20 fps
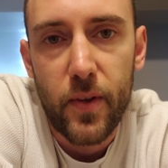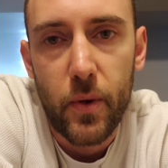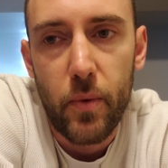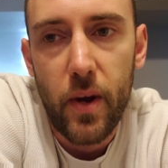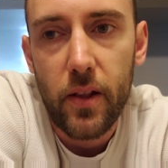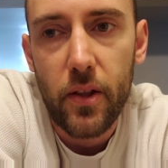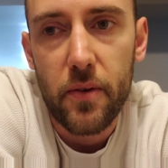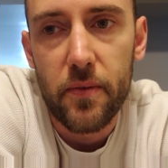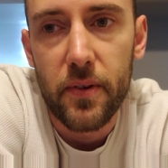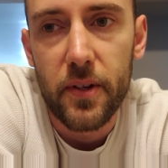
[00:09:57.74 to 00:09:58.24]

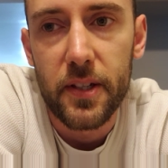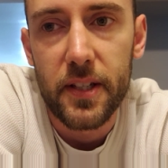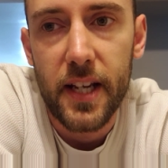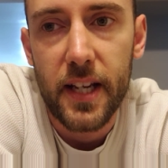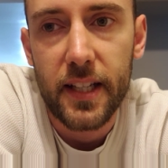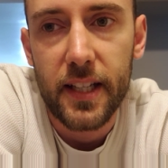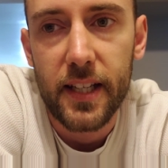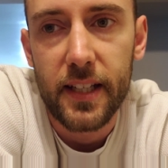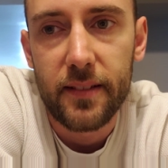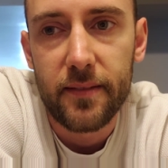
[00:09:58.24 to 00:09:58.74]
well over a
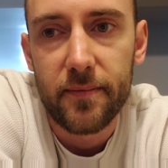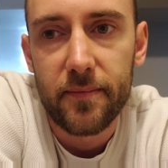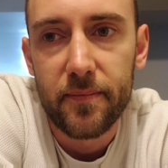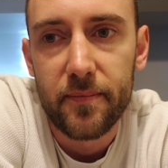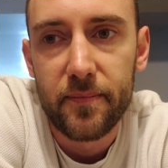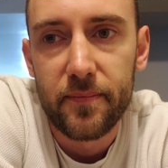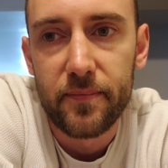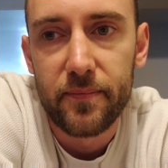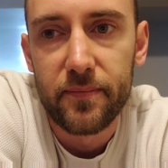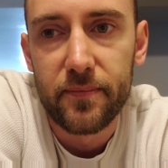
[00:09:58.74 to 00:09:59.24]
decade.
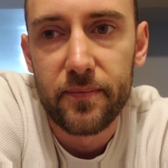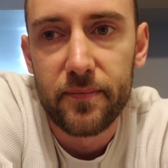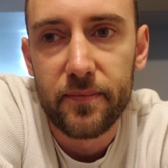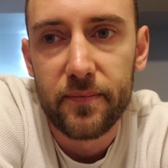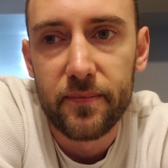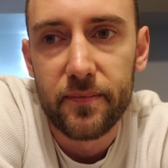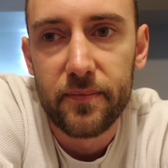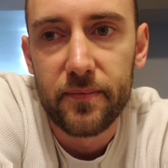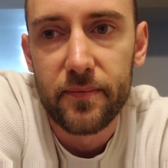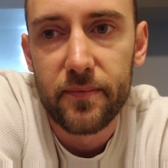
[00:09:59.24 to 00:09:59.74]

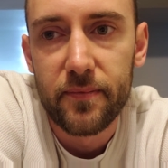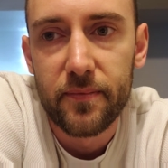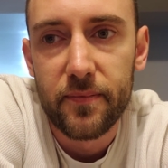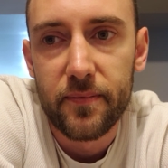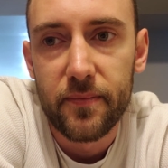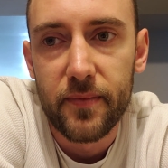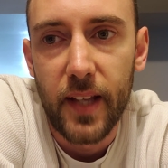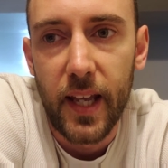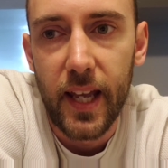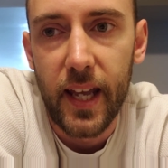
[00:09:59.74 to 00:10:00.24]

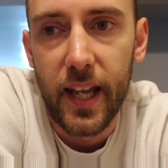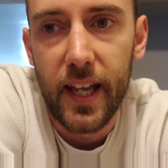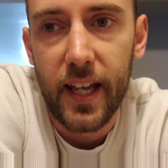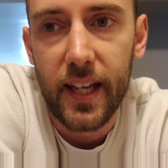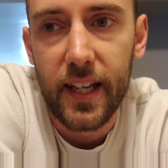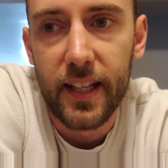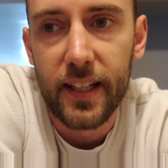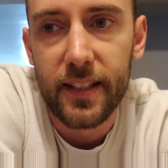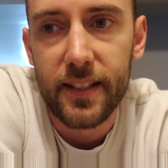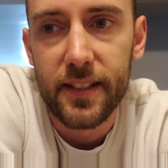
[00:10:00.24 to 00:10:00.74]

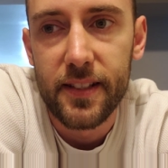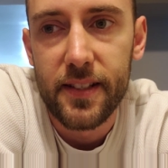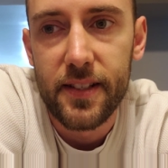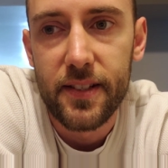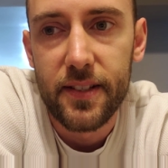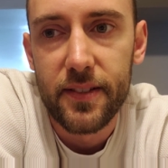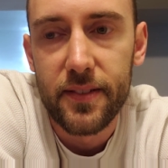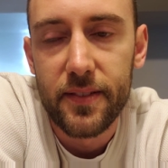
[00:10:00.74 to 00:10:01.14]
And